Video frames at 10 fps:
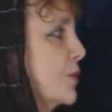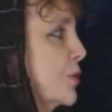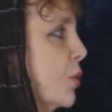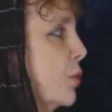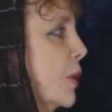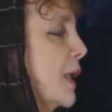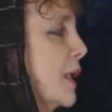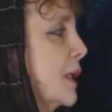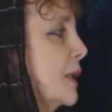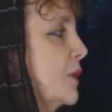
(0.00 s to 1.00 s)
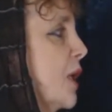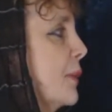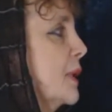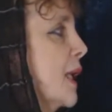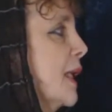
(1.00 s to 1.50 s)
So
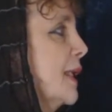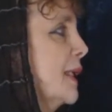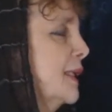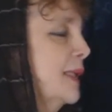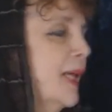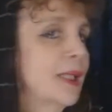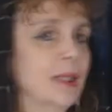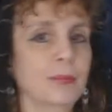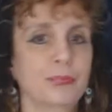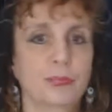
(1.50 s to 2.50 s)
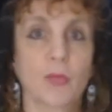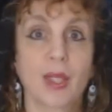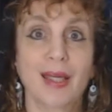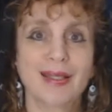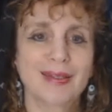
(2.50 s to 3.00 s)
Shabbatai in Getty.
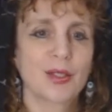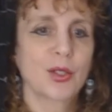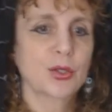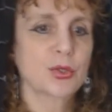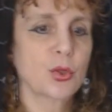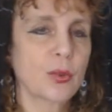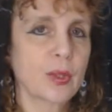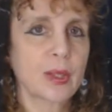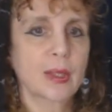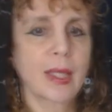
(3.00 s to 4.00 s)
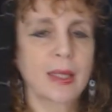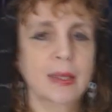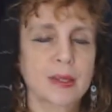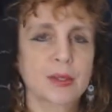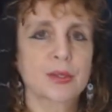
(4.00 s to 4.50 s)
Okay. So that
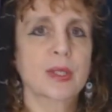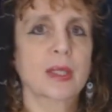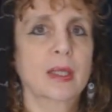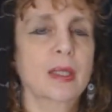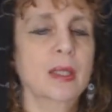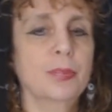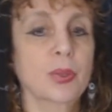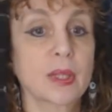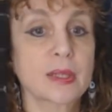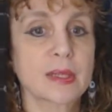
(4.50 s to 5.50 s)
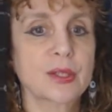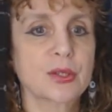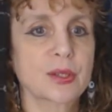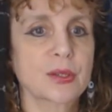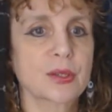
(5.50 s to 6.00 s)
is the
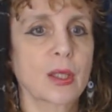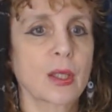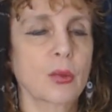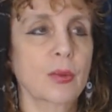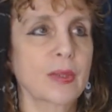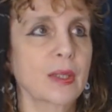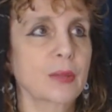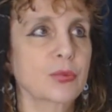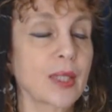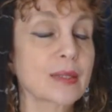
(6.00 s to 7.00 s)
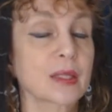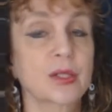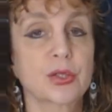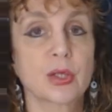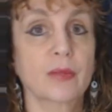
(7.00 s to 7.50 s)
pronunciations uh, or the
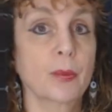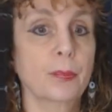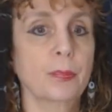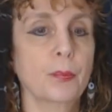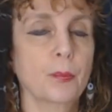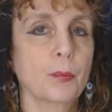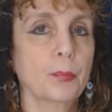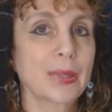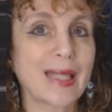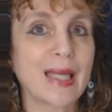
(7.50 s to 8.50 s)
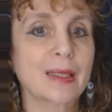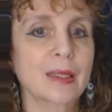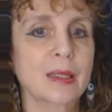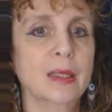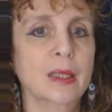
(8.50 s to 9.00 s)
translation of the
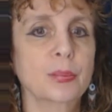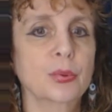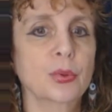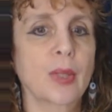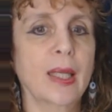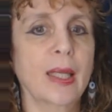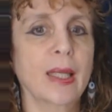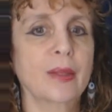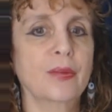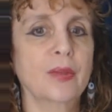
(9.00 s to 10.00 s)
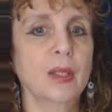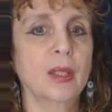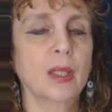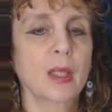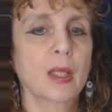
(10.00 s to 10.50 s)
planet in Hebrew and
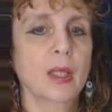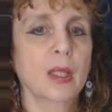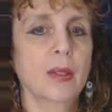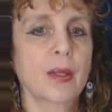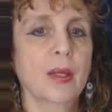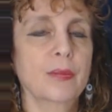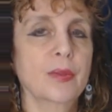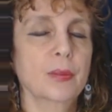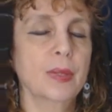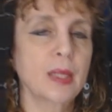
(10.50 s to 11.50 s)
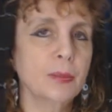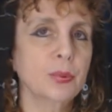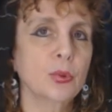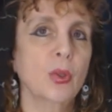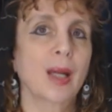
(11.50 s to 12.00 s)
the uh, the
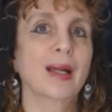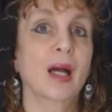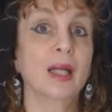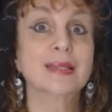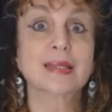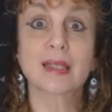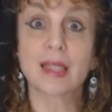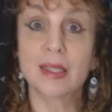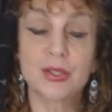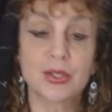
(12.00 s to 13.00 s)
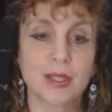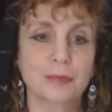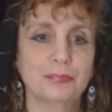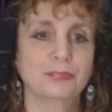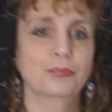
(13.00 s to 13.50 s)
Hebrew constellation.